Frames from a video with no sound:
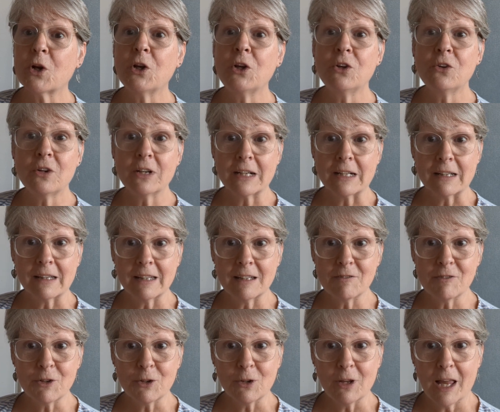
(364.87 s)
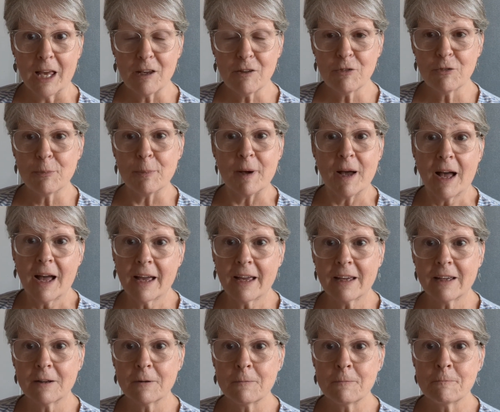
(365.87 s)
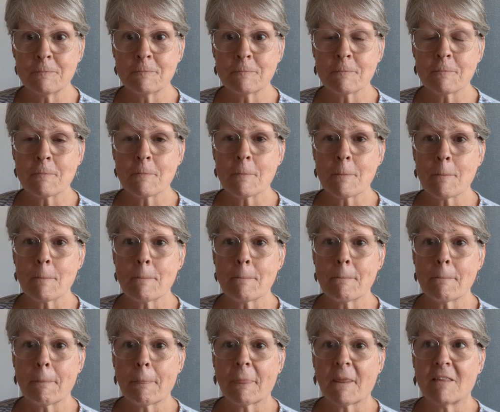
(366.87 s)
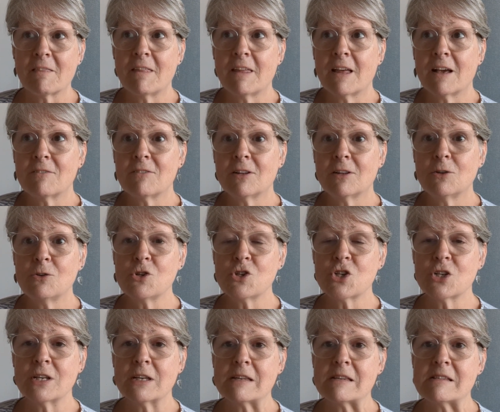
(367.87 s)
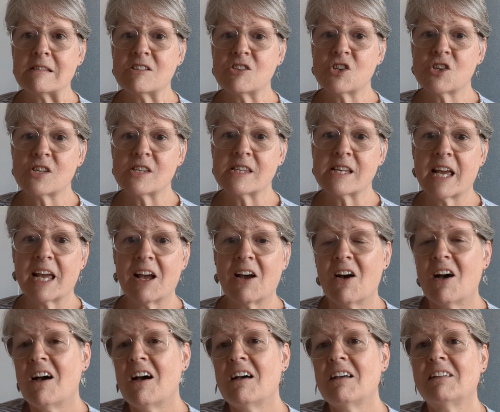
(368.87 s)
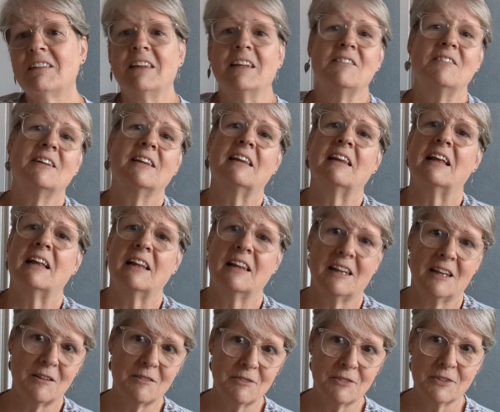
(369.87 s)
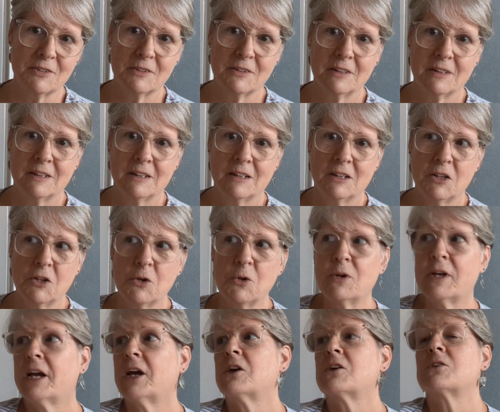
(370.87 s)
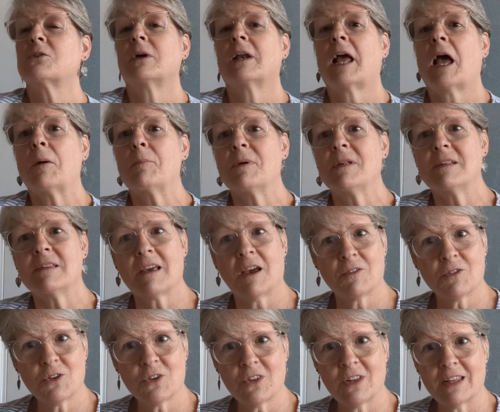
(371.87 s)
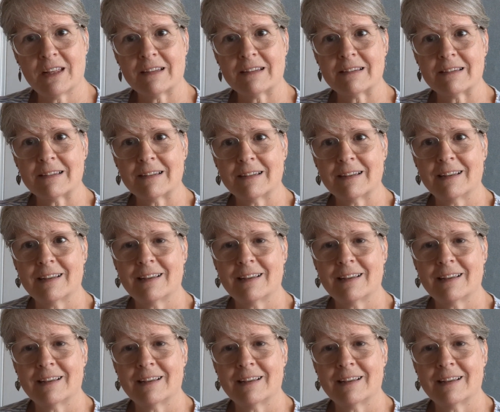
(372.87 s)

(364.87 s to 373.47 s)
are you going to live your life by? The evolutionists just say, live and let live. Who cares what happens after this?